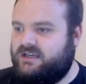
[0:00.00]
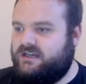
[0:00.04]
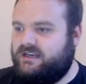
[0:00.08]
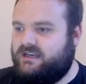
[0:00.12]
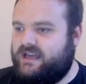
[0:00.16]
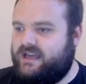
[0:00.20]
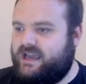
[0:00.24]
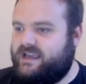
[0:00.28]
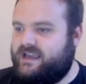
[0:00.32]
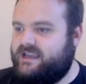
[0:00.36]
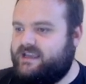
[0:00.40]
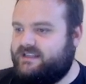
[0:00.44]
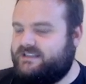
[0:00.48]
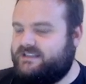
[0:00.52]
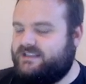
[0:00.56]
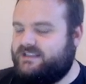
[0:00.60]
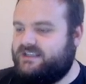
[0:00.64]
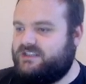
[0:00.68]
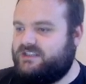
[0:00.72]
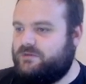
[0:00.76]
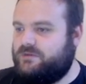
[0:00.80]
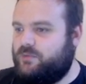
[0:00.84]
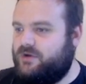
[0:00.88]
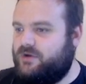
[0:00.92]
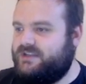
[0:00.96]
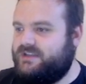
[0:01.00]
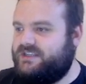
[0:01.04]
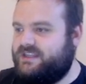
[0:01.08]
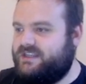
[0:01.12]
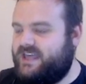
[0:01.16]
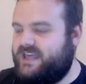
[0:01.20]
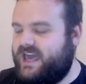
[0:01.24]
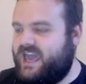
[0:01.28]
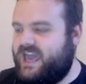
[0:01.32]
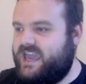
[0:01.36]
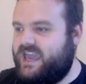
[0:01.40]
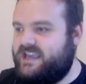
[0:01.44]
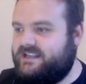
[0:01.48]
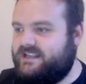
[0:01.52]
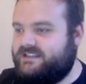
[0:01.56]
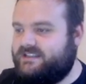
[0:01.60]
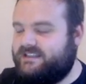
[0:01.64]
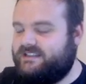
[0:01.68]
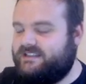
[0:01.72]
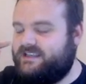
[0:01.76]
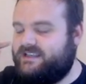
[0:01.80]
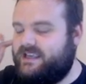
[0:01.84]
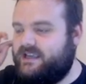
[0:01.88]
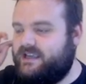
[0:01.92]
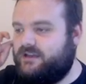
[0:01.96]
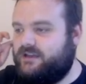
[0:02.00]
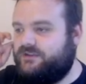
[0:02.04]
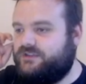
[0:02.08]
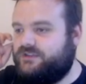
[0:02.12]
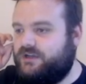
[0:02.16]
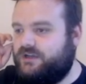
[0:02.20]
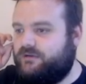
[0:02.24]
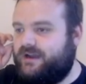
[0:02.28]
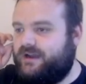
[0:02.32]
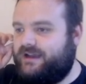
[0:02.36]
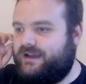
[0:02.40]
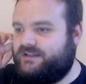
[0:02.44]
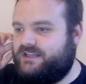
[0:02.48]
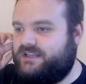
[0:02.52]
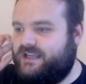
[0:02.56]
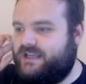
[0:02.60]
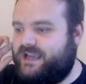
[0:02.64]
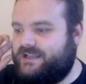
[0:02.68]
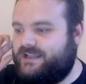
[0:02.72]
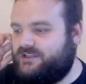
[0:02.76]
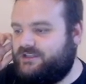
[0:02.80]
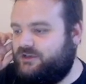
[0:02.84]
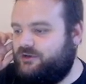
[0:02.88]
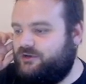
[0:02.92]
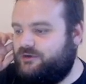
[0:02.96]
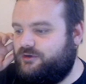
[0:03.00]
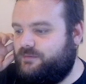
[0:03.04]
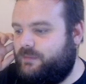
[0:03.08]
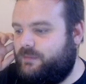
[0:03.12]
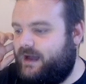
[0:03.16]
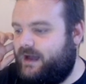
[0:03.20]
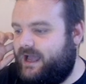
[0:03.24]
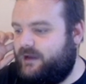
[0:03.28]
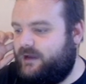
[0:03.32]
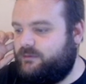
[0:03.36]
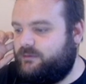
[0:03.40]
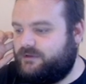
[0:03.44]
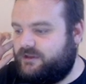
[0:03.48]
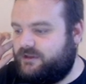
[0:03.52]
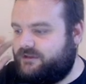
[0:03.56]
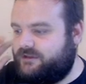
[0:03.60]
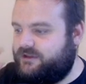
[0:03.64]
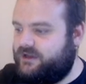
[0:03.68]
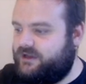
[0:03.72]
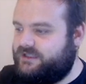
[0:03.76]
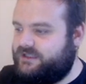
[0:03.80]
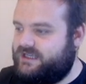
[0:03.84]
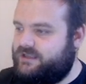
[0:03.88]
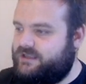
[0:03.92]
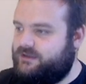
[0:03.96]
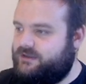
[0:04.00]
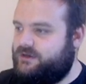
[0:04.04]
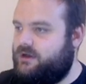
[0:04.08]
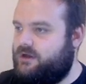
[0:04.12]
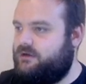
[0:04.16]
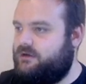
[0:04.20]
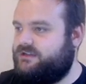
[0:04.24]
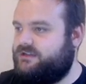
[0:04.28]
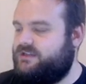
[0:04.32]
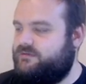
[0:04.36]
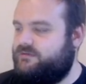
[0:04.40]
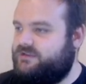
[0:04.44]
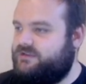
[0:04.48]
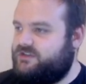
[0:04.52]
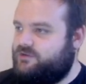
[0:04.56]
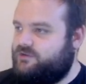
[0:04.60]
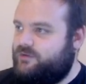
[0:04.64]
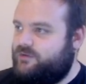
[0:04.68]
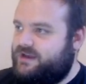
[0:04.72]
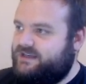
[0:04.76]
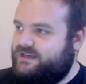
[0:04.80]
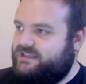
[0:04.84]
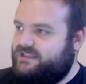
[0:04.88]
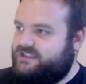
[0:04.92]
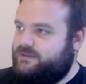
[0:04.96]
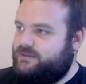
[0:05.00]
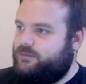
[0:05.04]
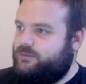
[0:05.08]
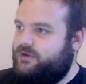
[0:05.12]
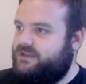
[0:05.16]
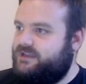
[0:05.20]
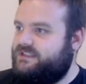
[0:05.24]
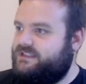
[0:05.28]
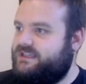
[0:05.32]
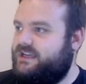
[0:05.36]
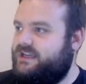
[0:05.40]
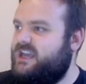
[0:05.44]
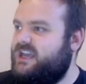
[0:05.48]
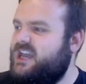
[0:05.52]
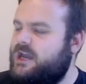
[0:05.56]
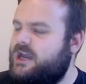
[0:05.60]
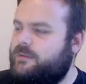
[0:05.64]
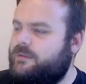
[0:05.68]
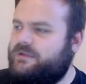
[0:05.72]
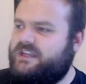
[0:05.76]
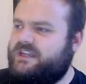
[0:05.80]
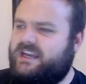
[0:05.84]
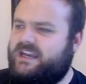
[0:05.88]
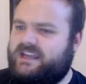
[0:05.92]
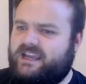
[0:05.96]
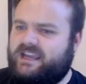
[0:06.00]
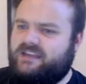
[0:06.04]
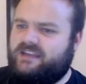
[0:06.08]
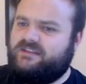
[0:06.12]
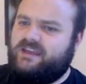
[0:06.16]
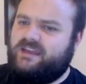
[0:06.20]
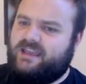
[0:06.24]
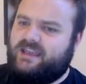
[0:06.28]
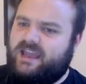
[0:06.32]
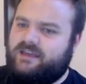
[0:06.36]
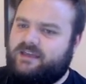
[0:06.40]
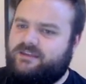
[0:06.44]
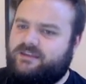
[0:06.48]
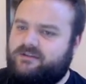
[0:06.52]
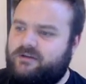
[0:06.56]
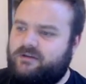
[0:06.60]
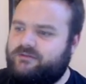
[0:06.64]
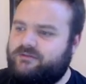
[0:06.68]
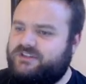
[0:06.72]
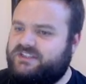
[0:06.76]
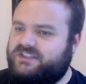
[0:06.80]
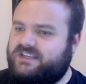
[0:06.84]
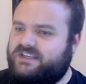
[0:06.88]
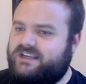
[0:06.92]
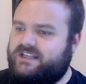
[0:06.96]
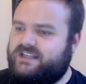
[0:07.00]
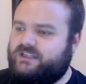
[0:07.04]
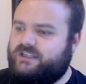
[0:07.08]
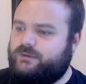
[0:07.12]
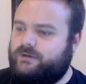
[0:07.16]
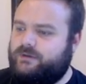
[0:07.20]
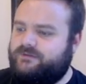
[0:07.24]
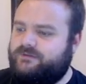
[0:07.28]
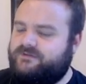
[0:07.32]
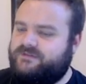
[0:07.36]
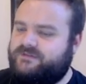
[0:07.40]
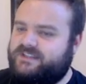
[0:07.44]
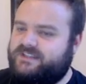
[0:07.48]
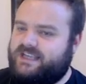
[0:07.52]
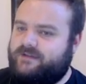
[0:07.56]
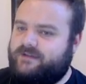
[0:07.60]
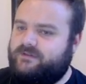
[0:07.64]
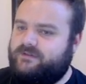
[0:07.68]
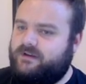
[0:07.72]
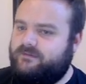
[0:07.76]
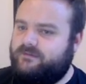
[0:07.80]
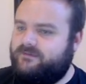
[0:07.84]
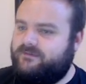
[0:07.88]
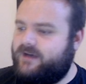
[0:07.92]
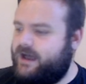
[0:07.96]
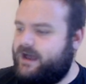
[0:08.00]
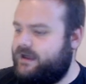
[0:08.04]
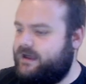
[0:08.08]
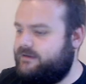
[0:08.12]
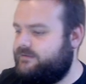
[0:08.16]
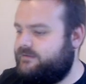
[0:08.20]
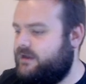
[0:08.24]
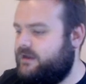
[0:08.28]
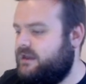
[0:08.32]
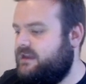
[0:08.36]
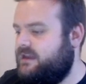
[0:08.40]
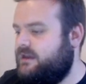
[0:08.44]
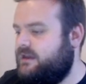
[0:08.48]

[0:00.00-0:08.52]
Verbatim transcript: Like, it's disappointing that Ace and Tegan don't actually get a goodbye with the 13th Doctor, which is quite disappointing. But then again, they get their own scenes with 7 and 5.